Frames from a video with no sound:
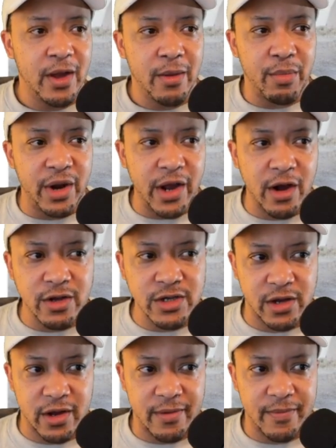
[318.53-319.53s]
But it goes
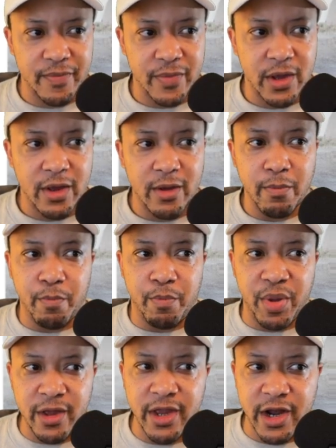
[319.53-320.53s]
on.
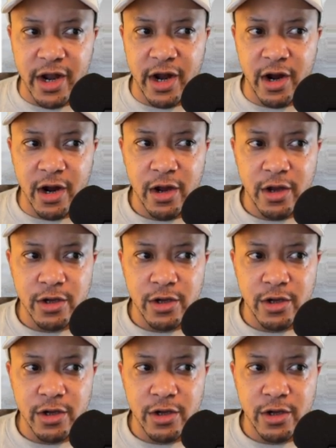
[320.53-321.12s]
Billionaire